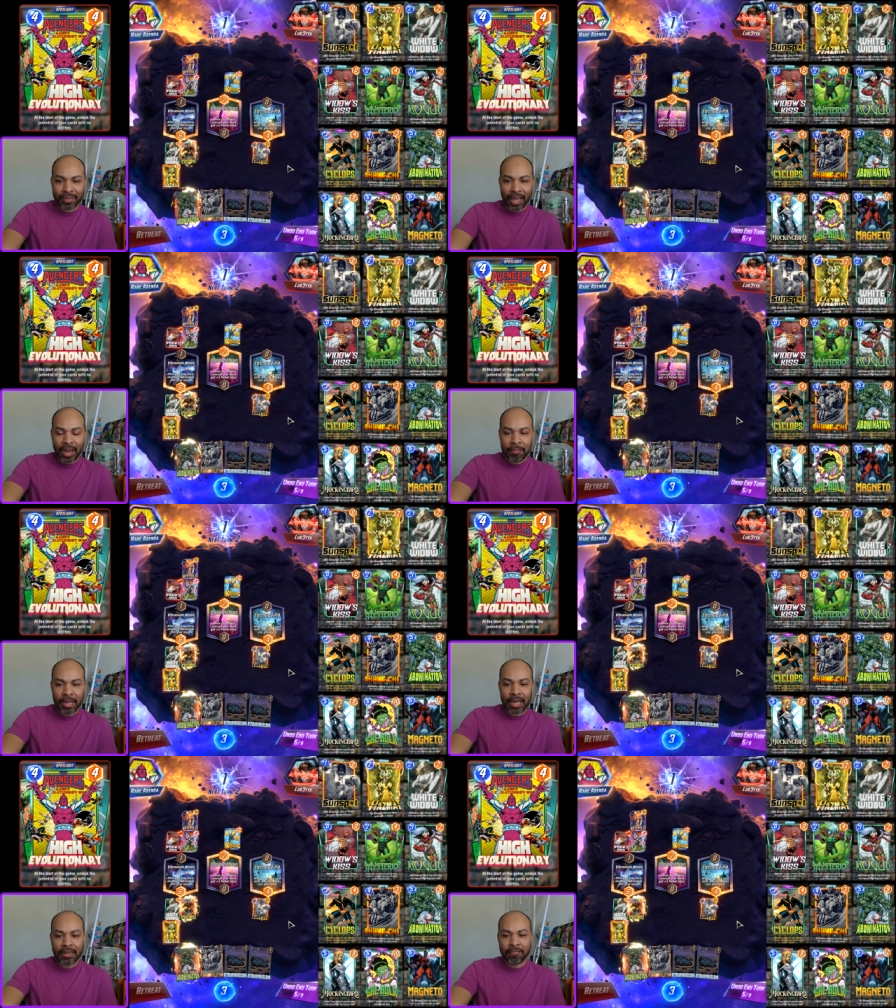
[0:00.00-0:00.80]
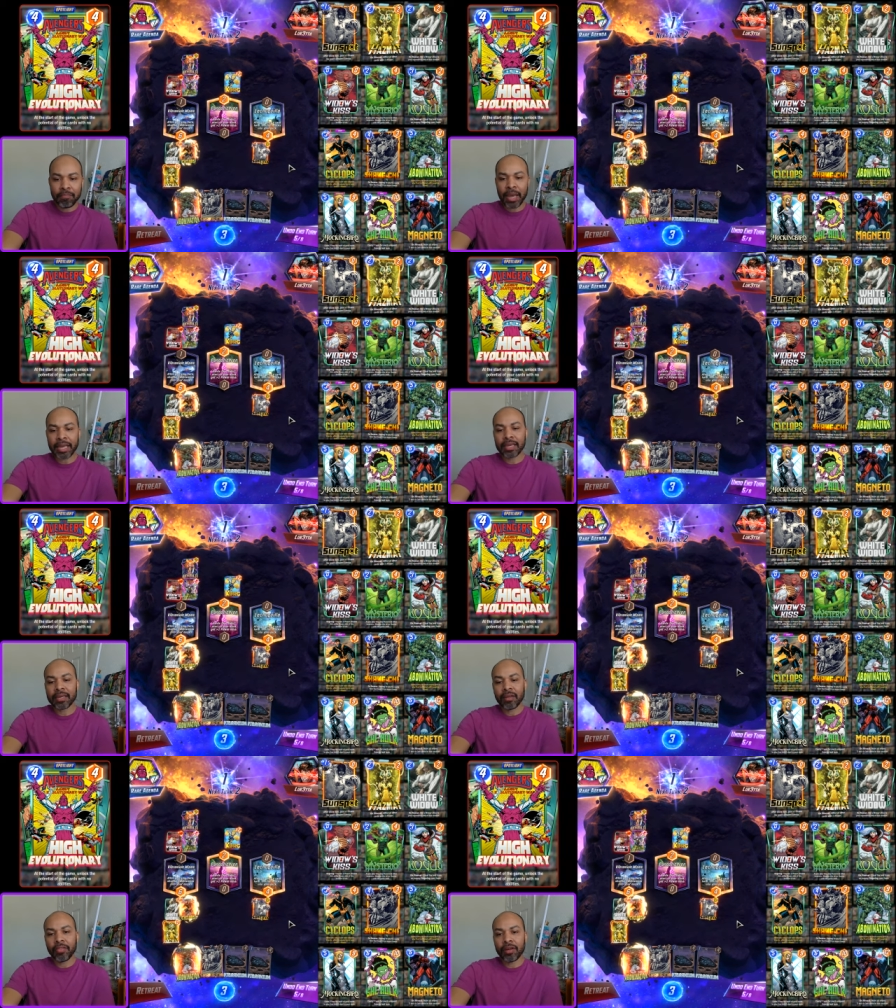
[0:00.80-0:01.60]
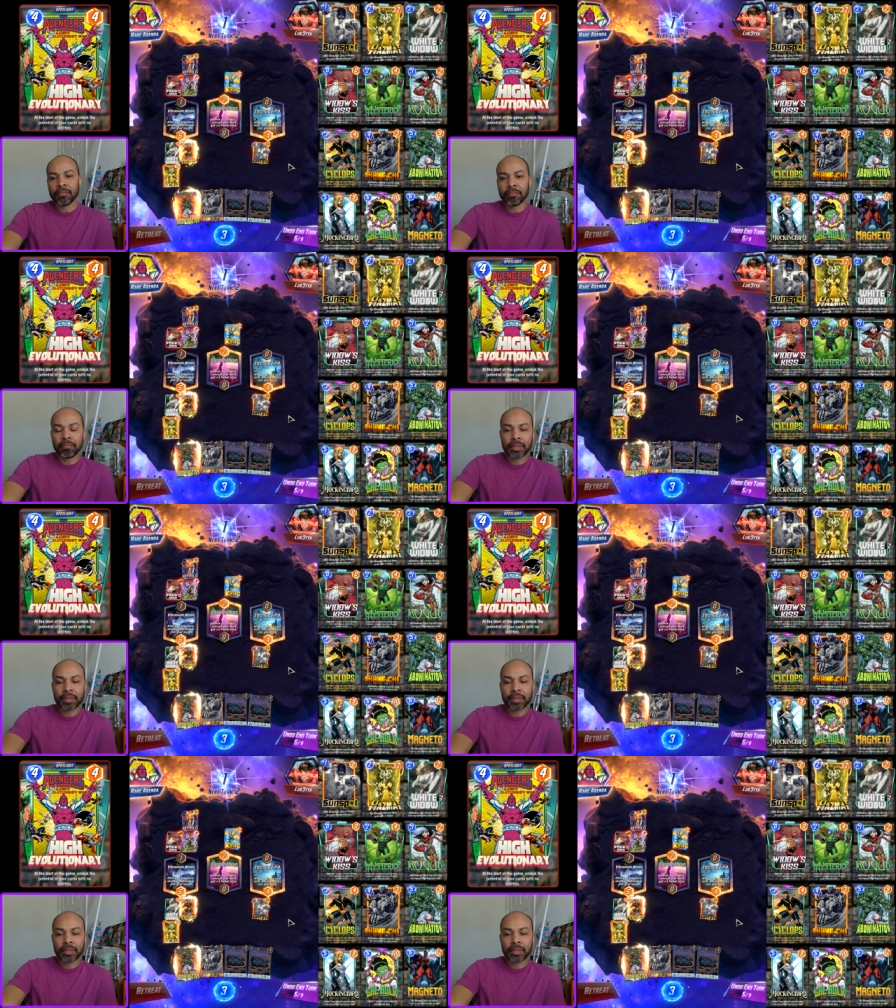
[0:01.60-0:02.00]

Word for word: And I'm kind of banking on them